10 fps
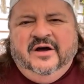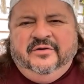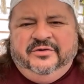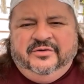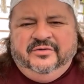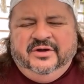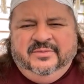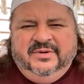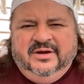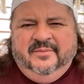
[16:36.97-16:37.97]
through and
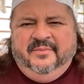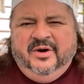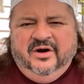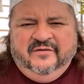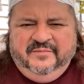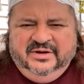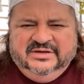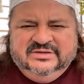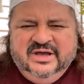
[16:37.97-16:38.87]
become part of, because